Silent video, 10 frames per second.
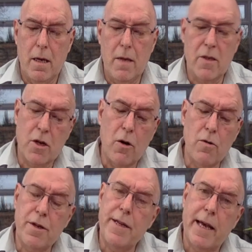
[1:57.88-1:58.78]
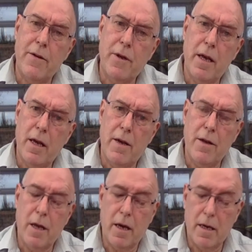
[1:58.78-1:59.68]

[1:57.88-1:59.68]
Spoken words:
It's colder down here than I